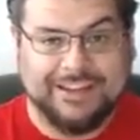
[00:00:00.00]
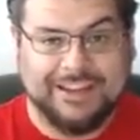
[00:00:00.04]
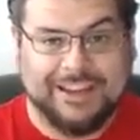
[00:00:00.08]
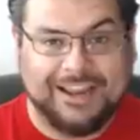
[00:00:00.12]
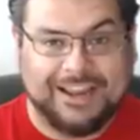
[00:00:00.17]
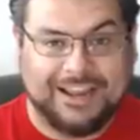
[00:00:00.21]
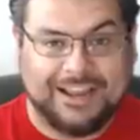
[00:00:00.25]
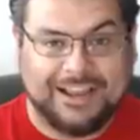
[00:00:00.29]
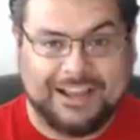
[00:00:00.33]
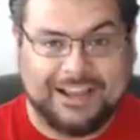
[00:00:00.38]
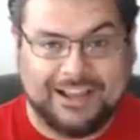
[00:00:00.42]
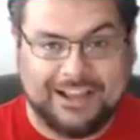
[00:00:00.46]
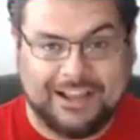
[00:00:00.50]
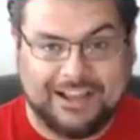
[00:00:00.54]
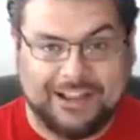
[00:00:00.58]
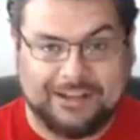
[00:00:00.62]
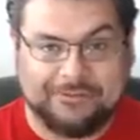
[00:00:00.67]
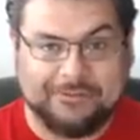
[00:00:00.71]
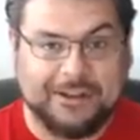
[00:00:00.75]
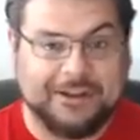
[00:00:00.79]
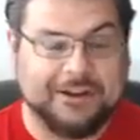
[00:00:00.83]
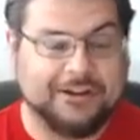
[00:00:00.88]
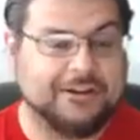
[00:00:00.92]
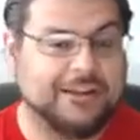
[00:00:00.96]
Uh, I'm
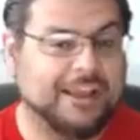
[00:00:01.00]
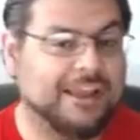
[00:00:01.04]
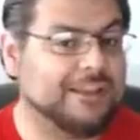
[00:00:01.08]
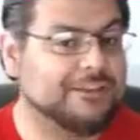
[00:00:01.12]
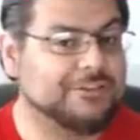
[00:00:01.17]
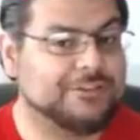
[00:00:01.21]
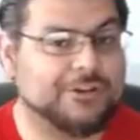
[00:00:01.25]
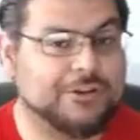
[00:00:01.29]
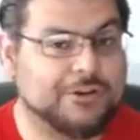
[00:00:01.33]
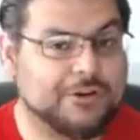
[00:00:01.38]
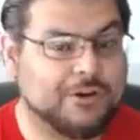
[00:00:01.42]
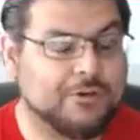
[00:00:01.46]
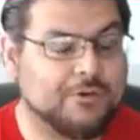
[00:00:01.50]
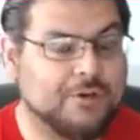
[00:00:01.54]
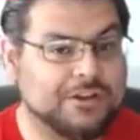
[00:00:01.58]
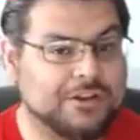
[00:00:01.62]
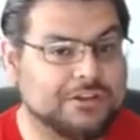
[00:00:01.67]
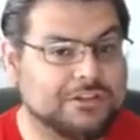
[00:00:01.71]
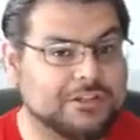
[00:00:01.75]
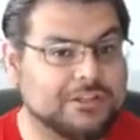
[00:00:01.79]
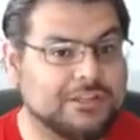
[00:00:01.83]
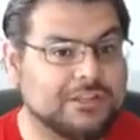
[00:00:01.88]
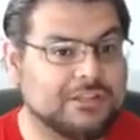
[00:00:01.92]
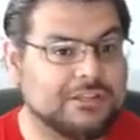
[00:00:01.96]
here to answer your
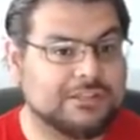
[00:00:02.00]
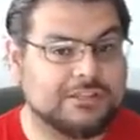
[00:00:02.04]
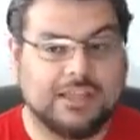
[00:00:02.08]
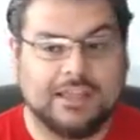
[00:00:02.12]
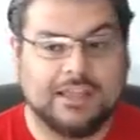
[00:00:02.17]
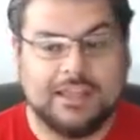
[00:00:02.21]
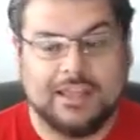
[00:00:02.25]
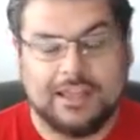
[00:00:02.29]
questions,